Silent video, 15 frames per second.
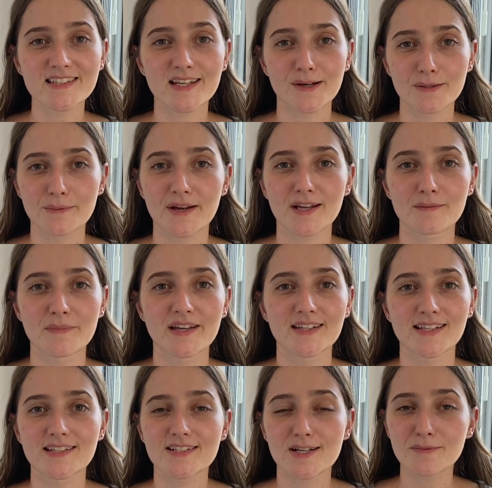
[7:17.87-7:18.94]
I would
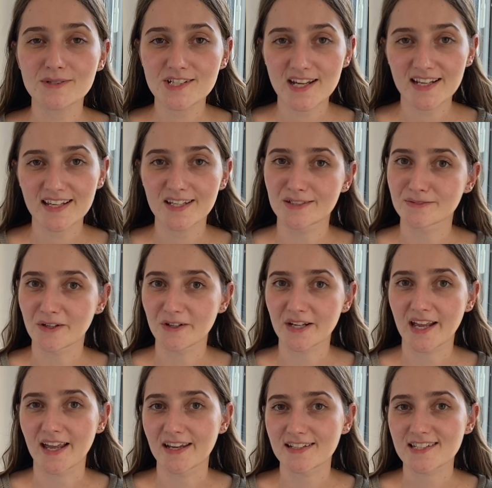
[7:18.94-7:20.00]
recommend double checking your row
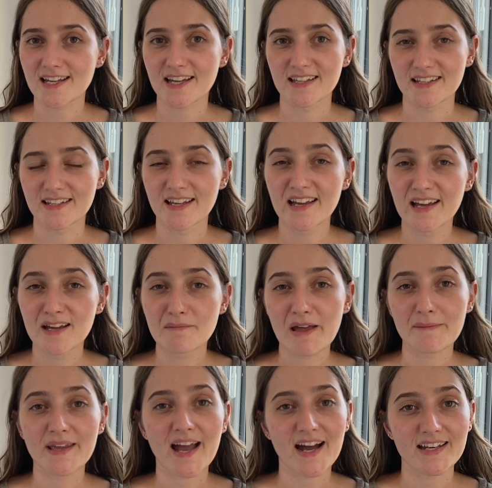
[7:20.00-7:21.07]
gauge and
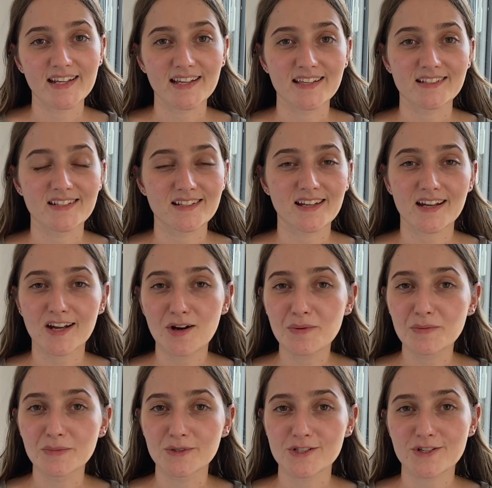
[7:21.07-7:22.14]
maybe adding in a couple
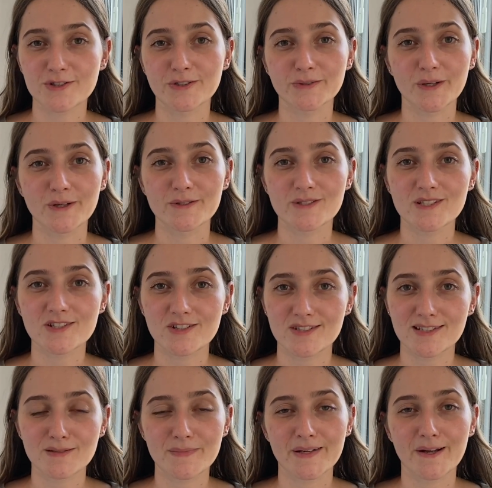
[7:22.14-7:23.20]
more short rows just
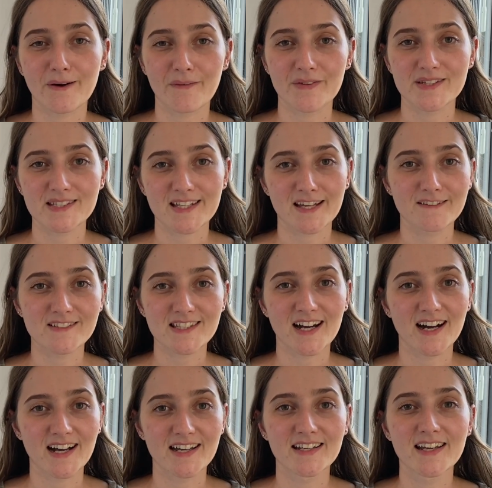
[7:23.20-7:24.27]
to be on the safe
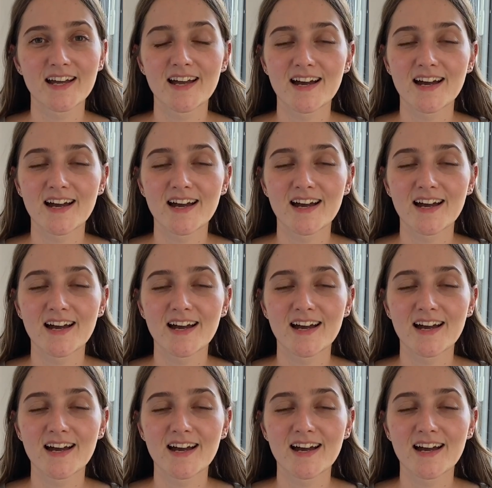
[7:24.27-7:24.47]
side.